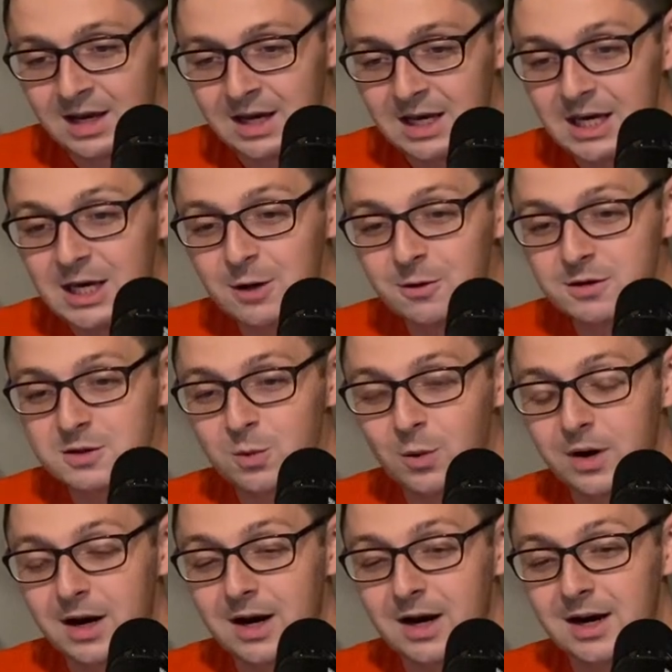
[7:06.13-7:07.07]
Here's
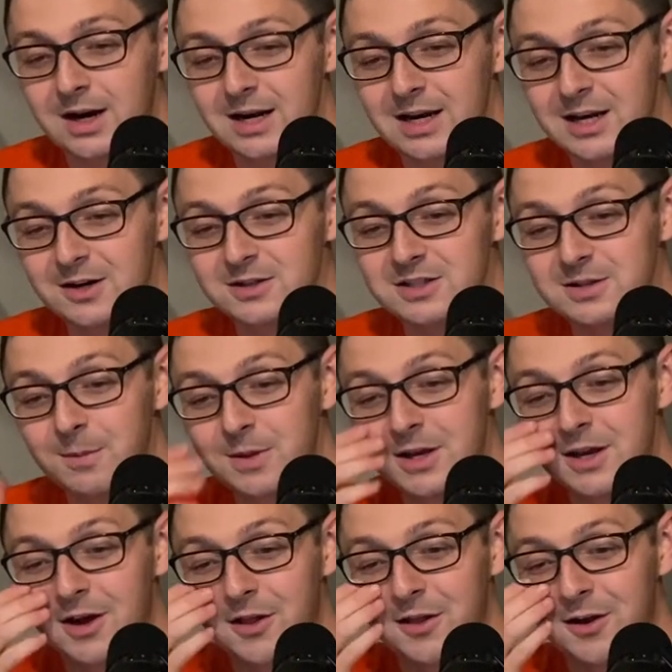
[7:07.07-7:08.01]
some of
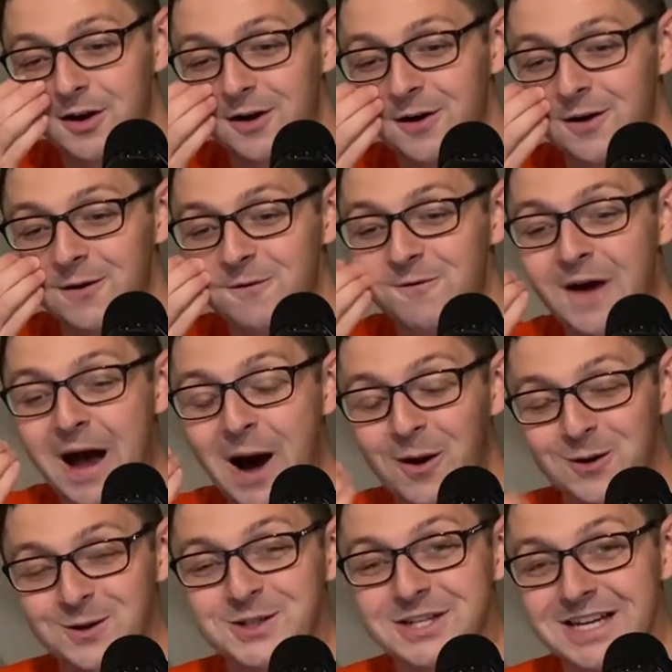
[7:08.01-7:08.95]
the other
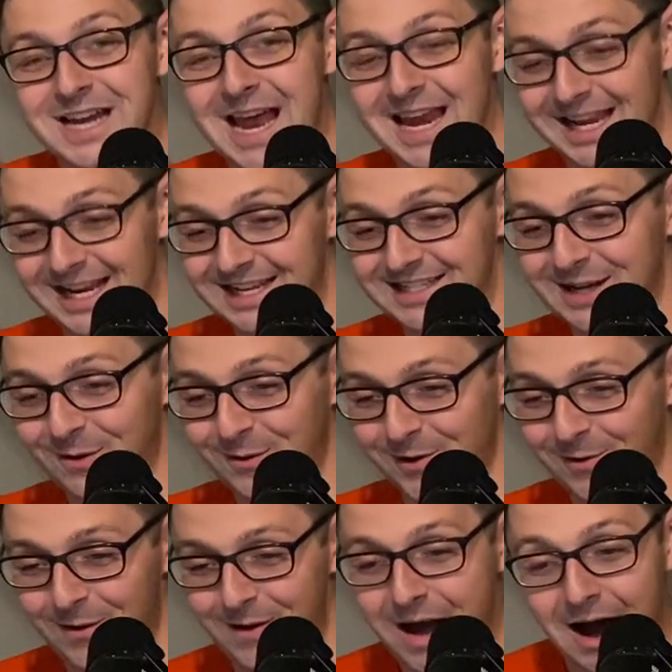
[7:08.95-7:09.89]
foul shenanigans that were
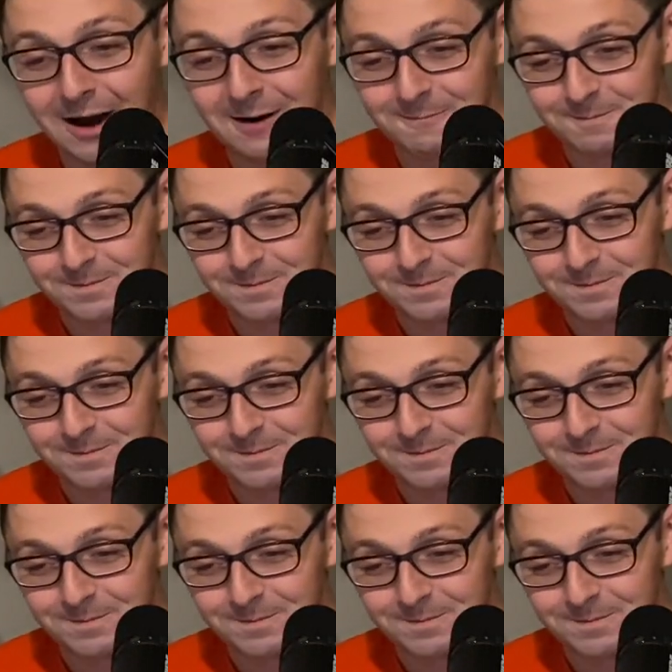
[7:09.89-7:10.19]
going on.